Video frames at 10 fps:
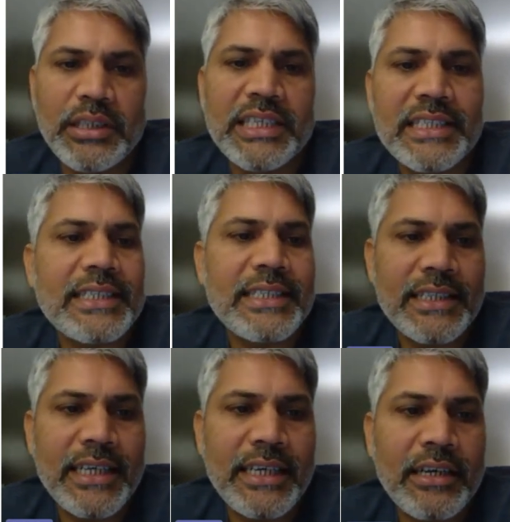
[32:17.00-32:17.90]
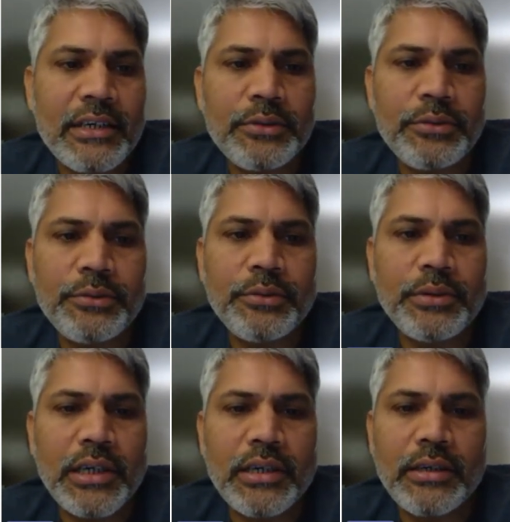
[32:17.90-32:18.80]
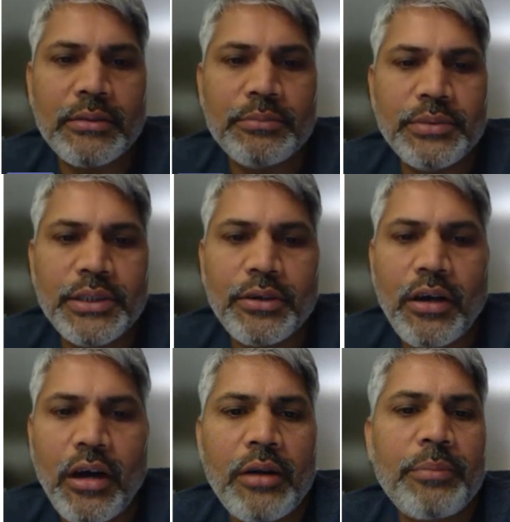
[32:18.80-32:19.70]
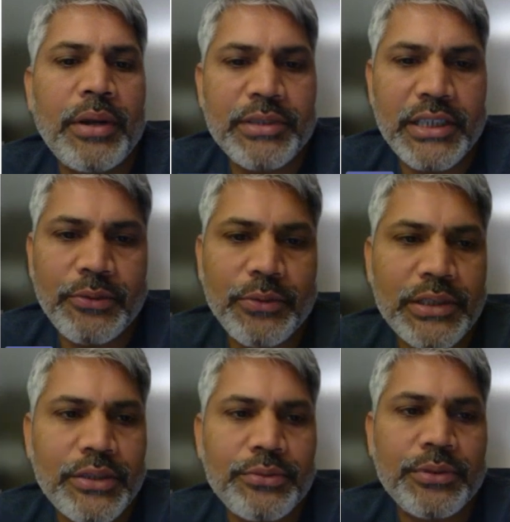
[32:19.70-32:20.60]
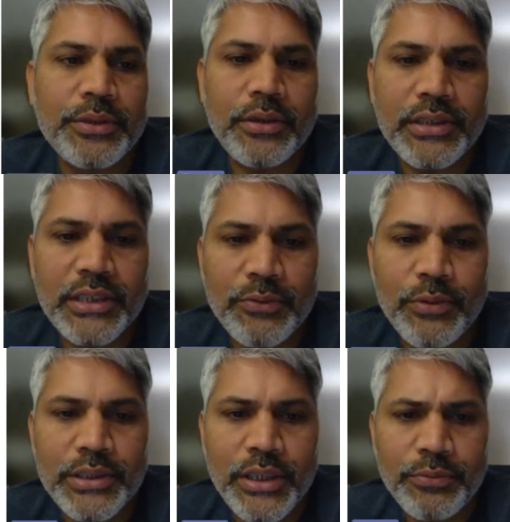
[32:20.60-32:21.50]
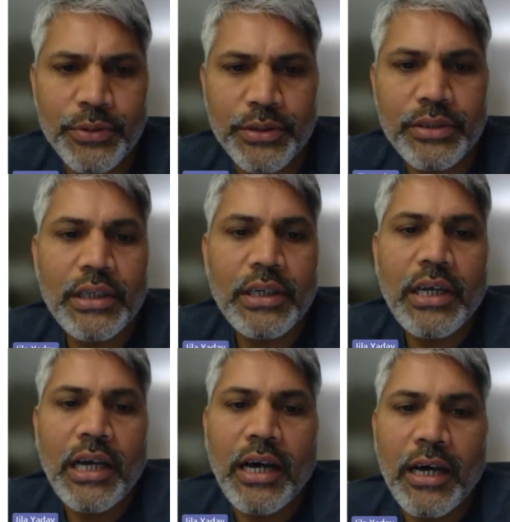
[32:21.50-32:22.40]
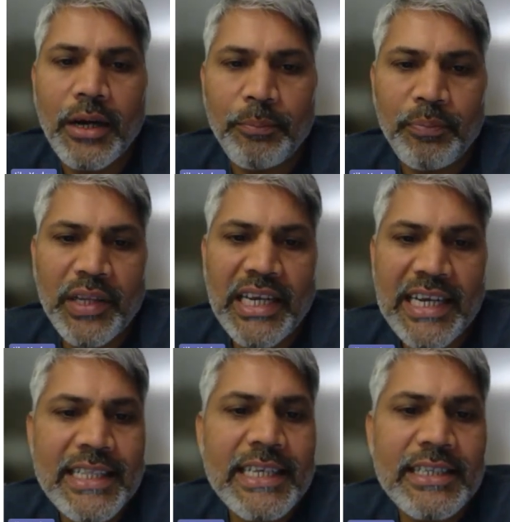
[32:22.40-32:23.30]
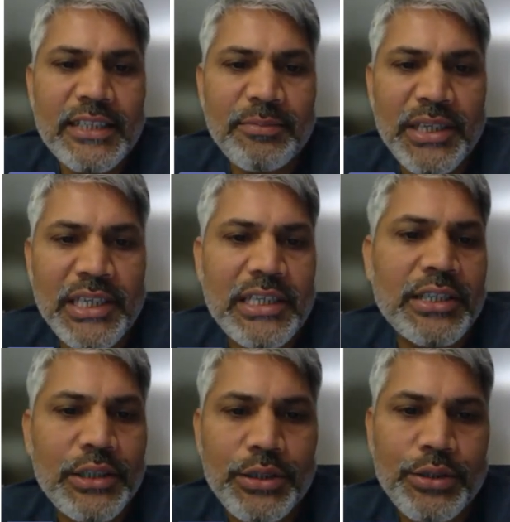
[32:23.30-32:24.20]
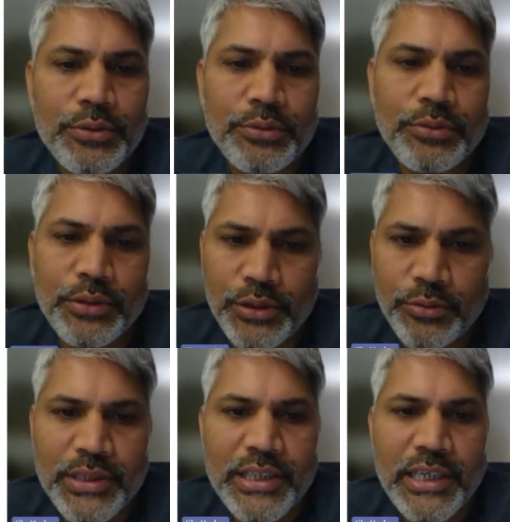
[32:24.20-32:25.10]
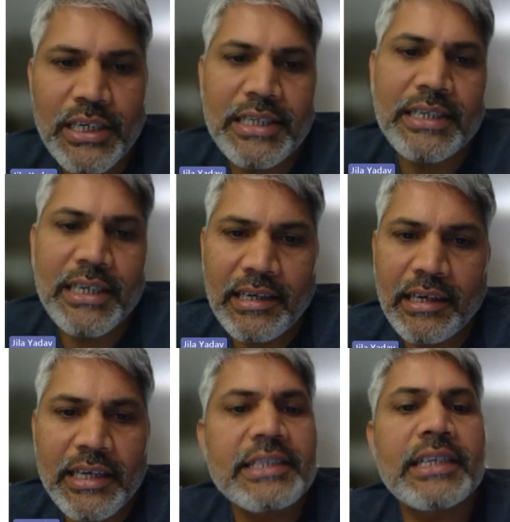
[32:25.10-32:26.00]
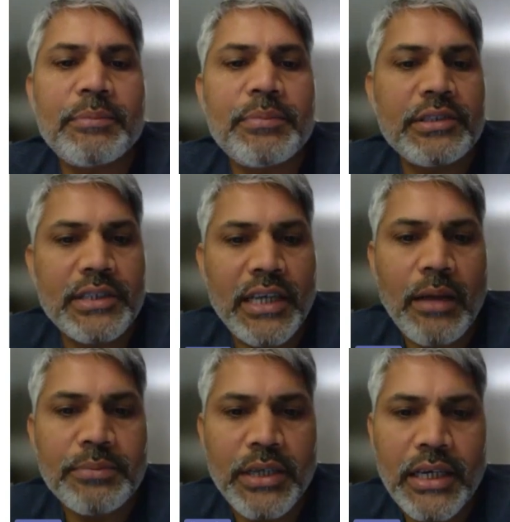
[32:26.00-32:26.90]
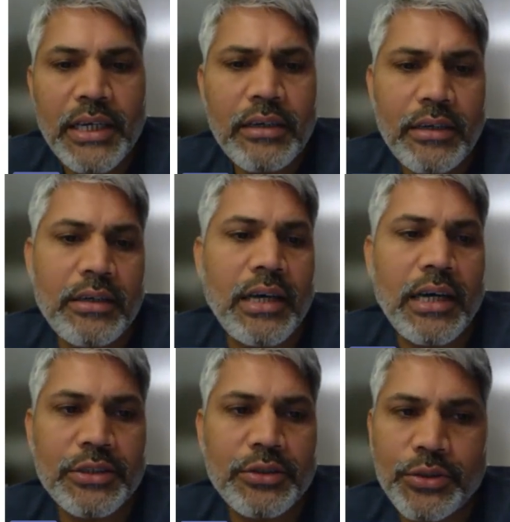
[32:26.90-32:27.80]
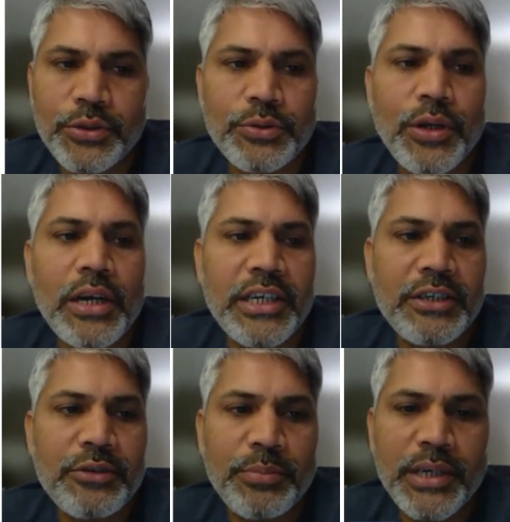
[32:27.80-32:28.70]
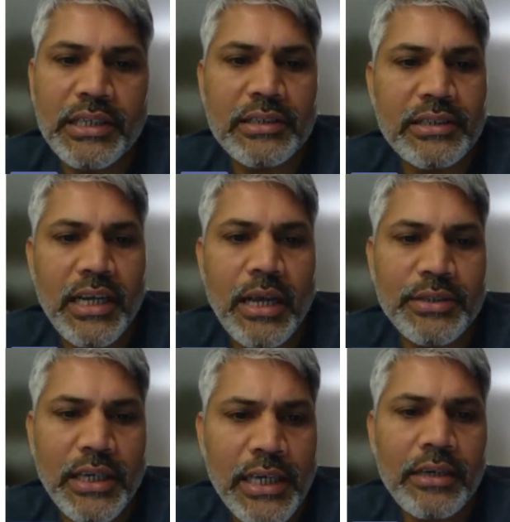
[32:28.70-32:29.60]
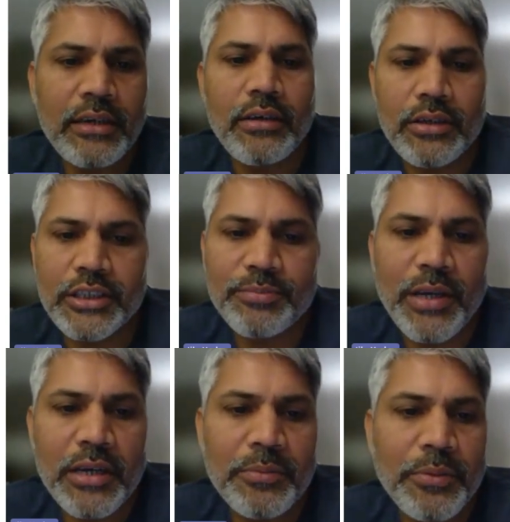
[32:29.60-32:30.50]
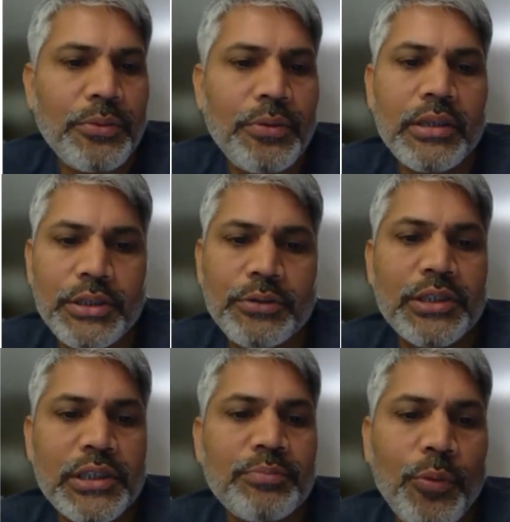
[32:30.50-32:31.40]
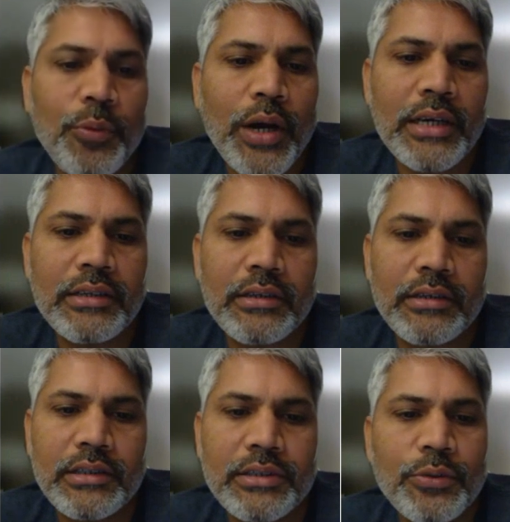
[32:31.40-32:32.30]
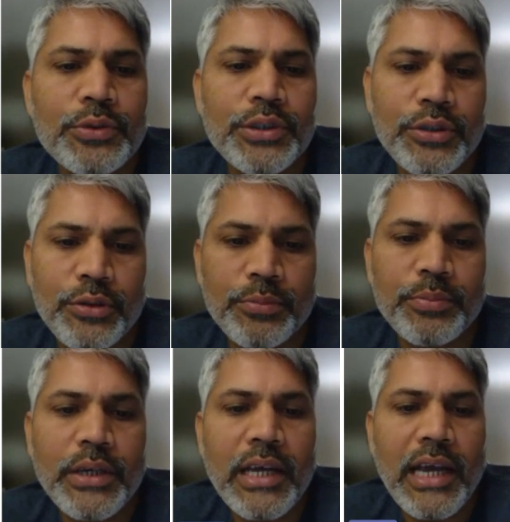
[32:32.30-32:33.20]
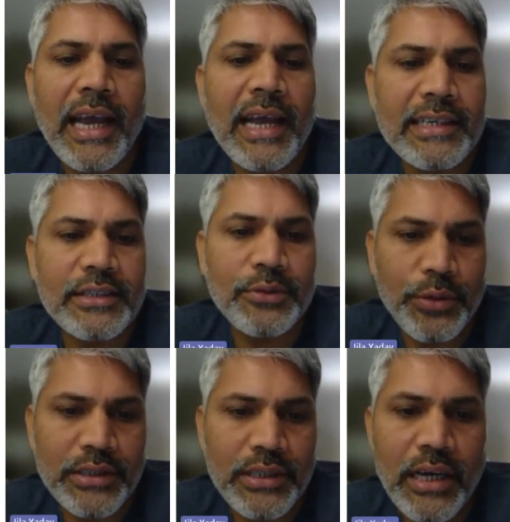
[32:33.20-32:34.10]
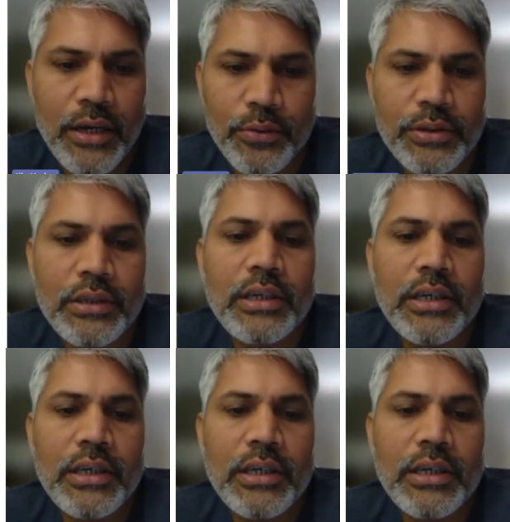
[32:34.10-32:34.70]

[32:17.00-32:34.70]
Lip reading: ingesting data to on-prem SQL Server or SQL Server, in this experience, you basically skip the Synapse Link. So you do not need to bring the Synapse Link or Spark pool. You just provide the resource group and storage account.